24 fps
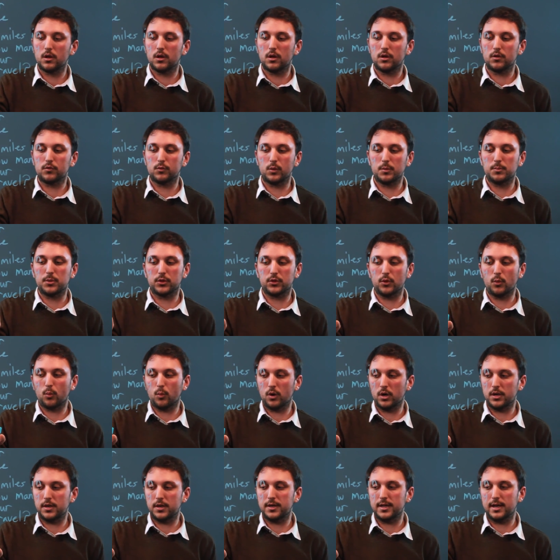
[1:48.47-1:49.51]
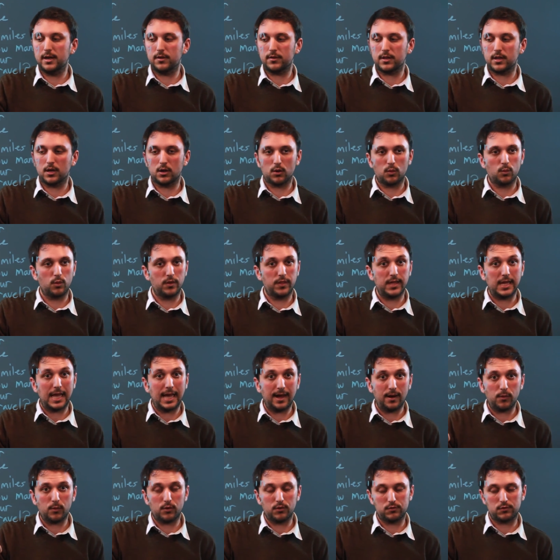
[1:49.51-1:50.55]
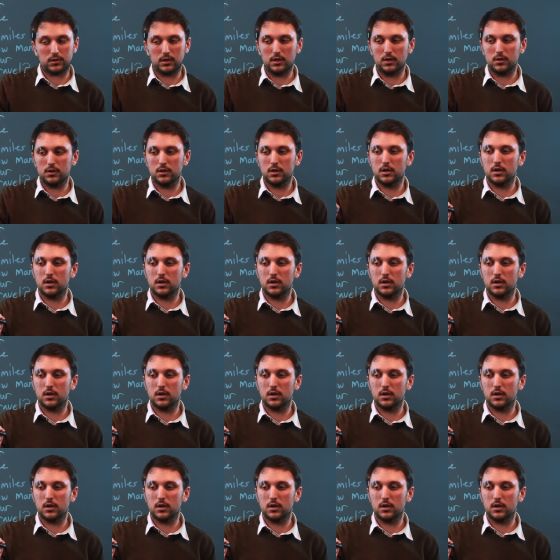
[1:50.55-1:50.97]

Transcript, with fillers: So we put the 1 down here where the hours go.